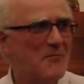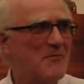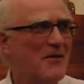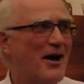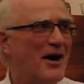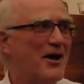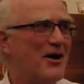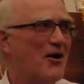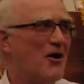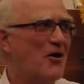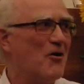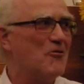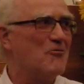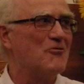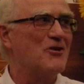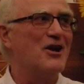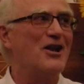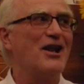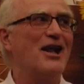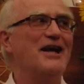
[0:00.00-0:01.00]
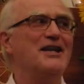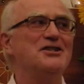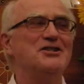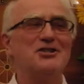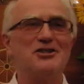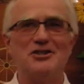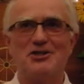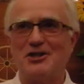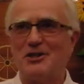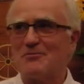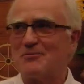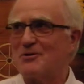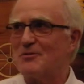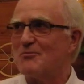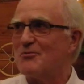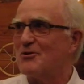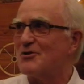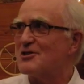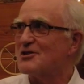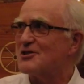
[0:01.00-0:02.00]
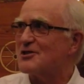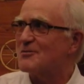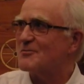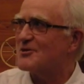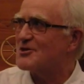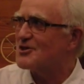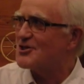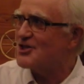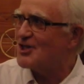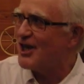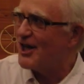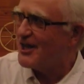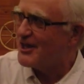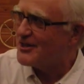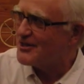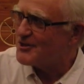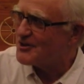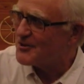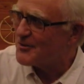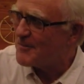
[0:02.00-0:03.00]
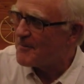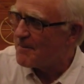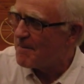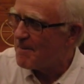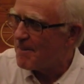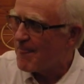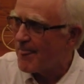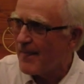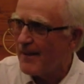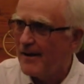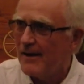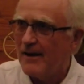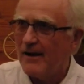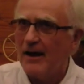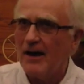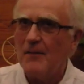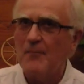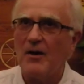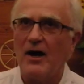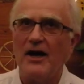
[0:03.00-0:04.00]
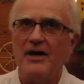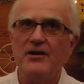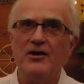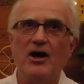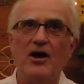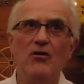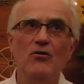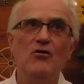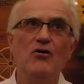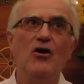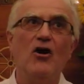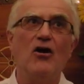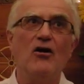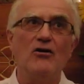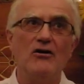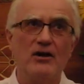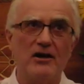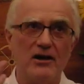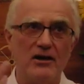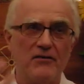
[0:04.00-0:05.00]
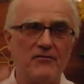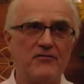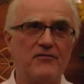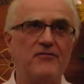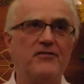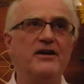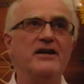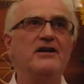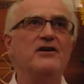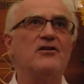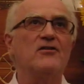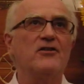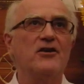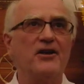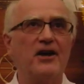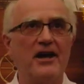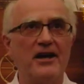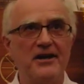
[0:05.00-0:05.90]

my whole relationship to Buddhism has changed. I no longer feel that I